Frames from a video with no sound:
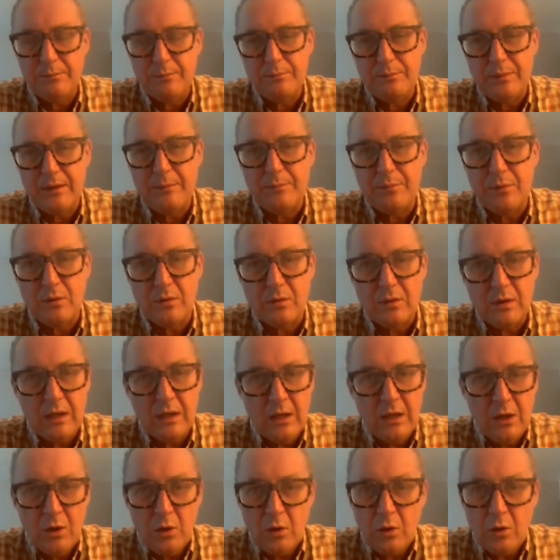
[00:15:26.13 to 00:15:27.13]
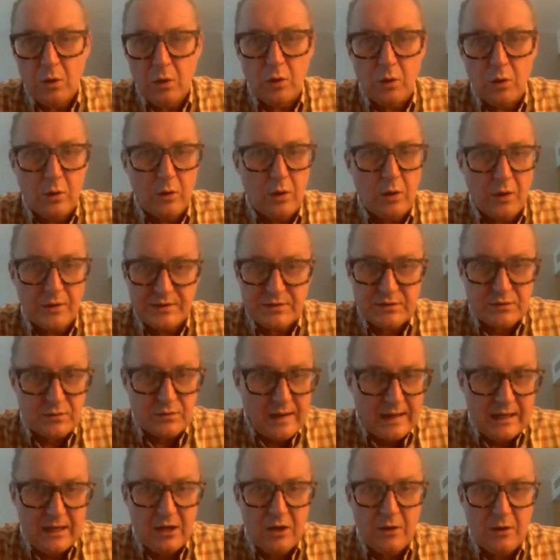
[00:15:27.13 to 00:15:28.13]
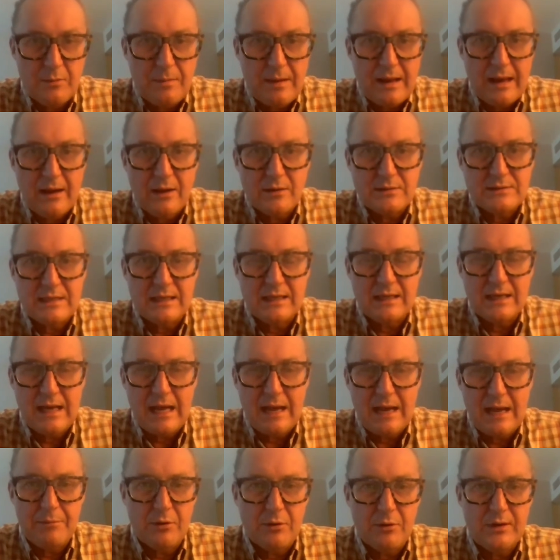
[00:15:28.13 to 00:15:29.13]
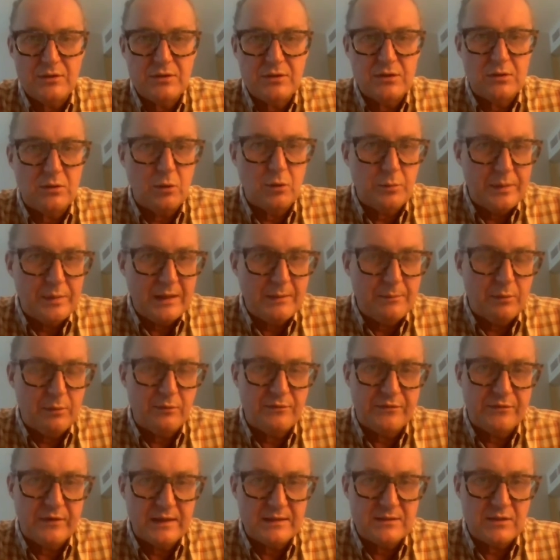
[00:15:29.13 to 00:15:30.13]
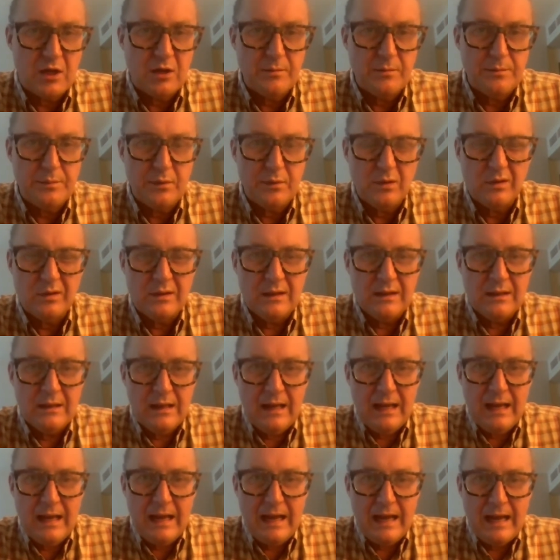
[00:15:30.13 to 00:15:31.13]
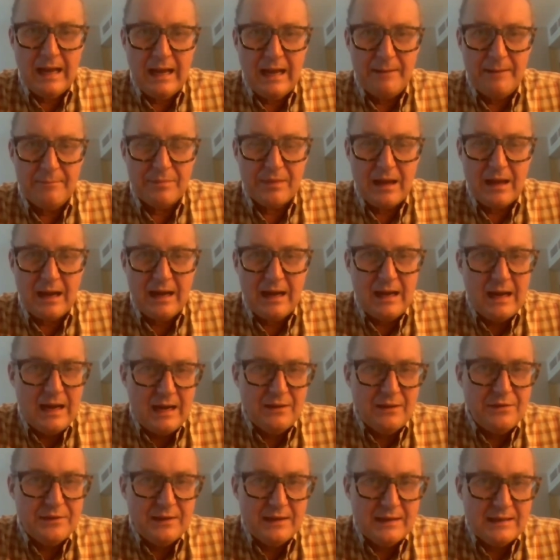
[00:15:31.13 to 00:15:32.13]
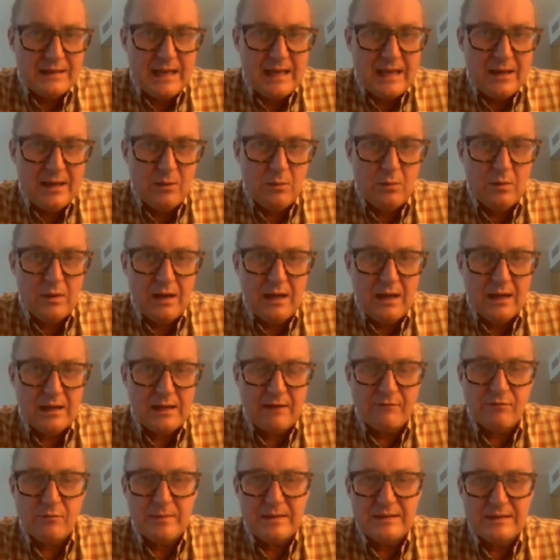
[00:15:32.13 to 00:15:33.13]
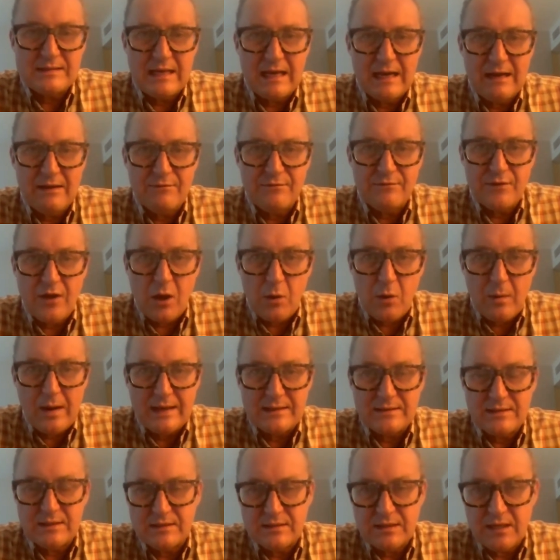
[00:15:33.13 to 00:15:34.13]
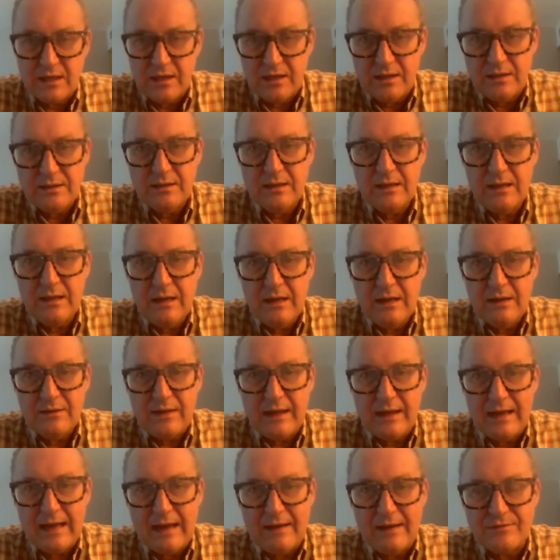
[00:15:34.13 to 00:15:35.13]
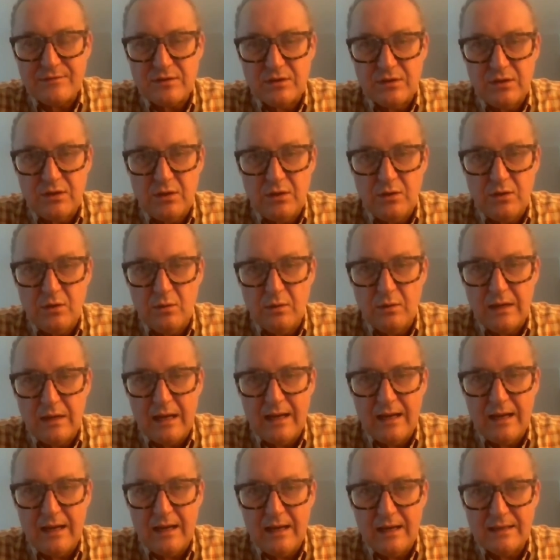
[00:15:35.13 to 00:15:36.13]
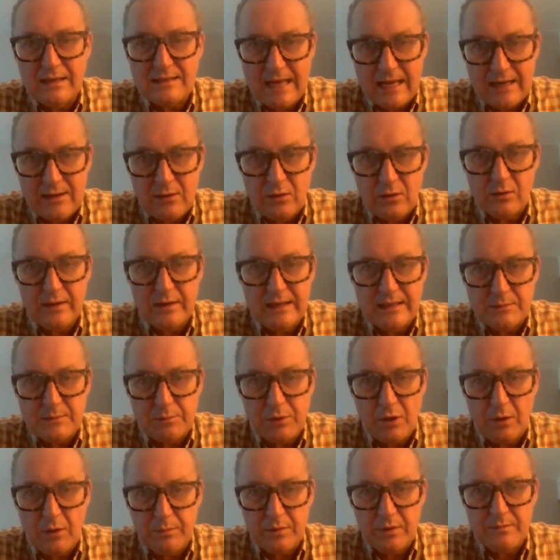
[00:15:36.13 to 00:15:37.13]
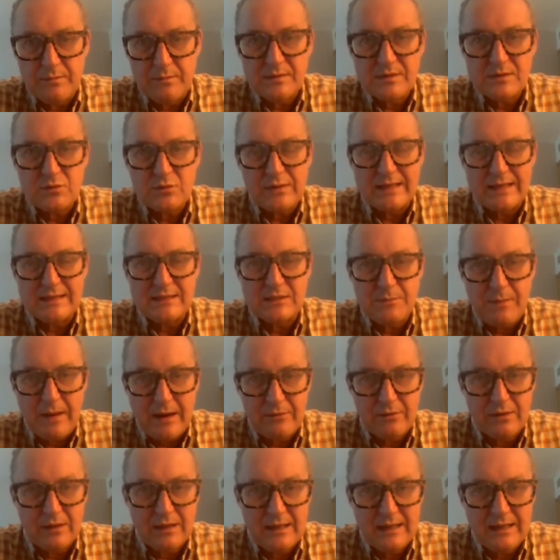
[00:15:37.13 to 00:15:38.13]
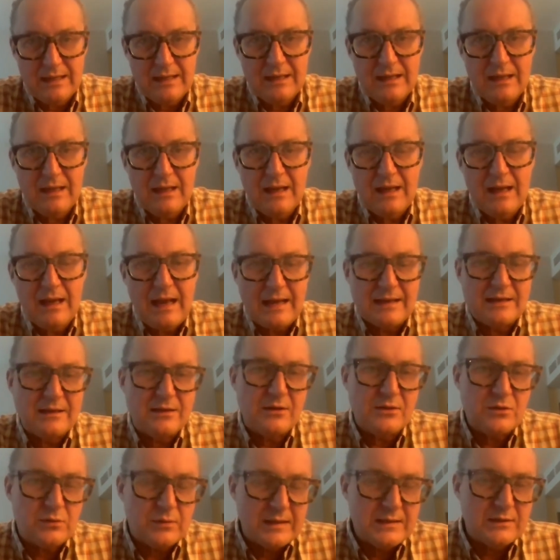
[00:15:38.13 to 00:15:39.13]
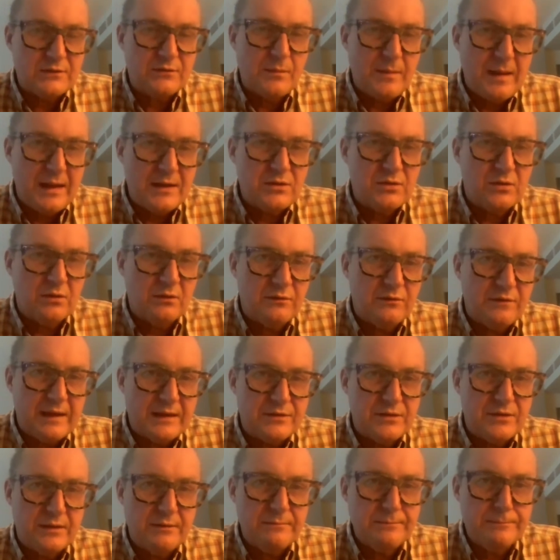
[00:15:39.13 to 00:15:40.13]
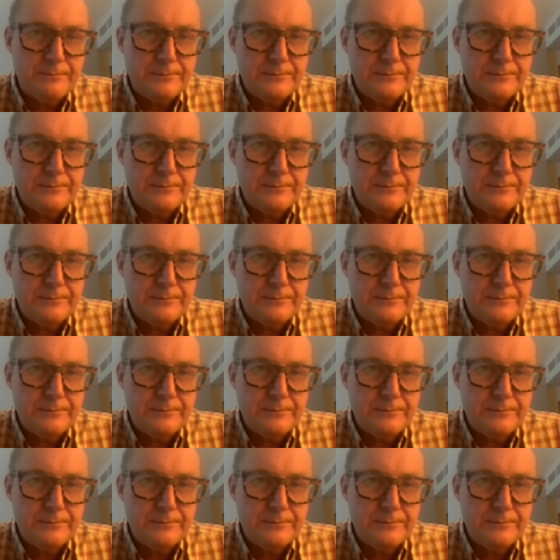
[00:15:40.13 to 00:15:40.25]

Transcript: people, or Australia about uh, Aboriginal people, for example, um, I, I, think now uh, governments have nowhere to turn. They have to uh, tackle these problems transparently and in a transformational fashion.